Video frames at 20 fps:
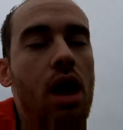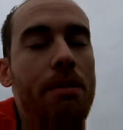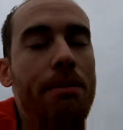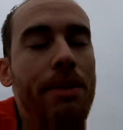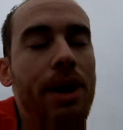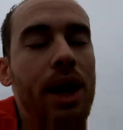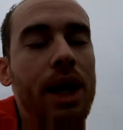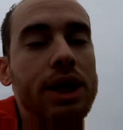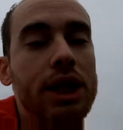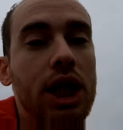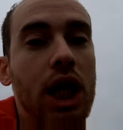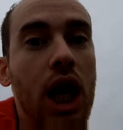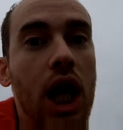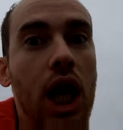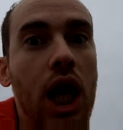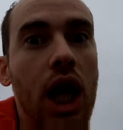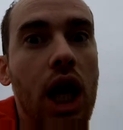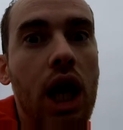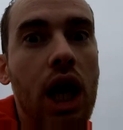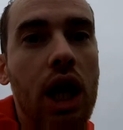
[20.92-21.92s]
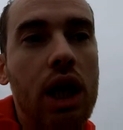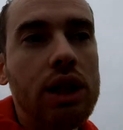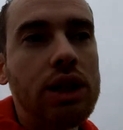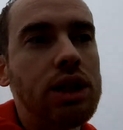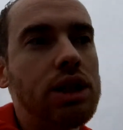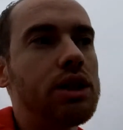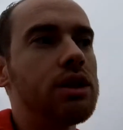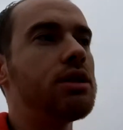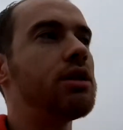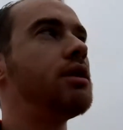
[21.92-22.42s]
My
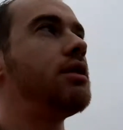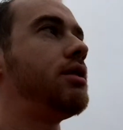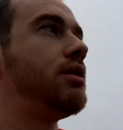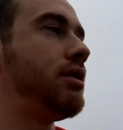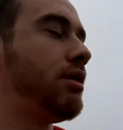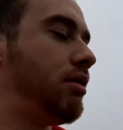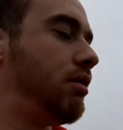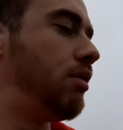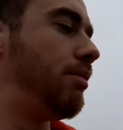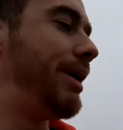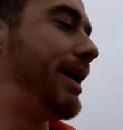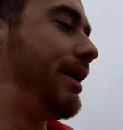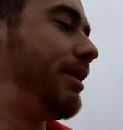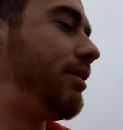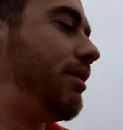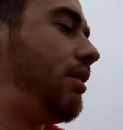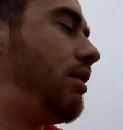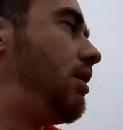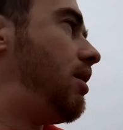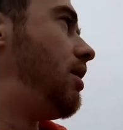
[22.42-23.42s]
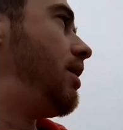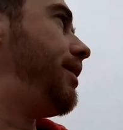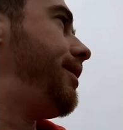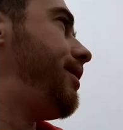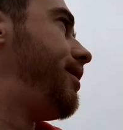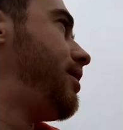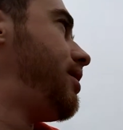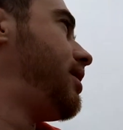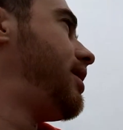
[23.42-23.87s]
trash! Oh my god.